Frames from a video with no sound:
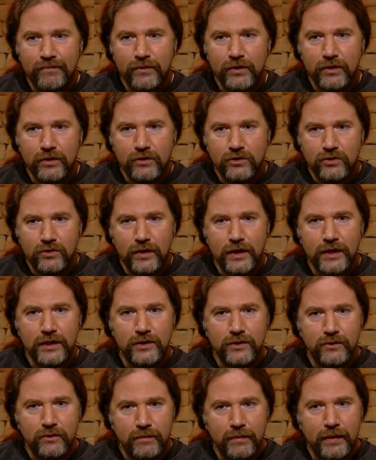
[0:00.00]
You're trying
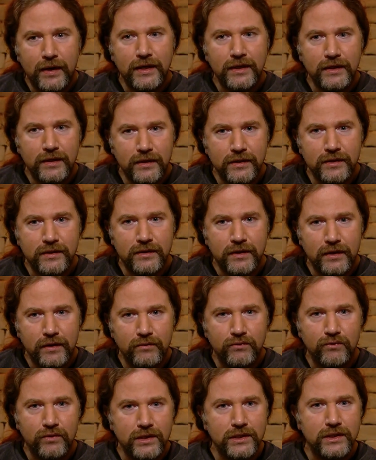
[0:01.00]
to remind us
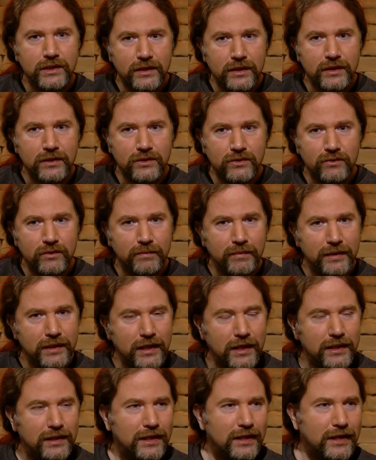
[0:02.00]
of recent history, but
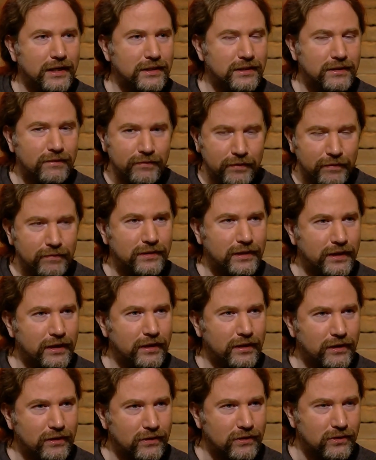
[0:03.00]
not the last
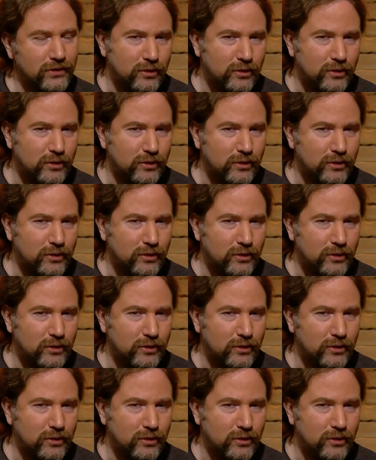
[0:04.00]
15 years.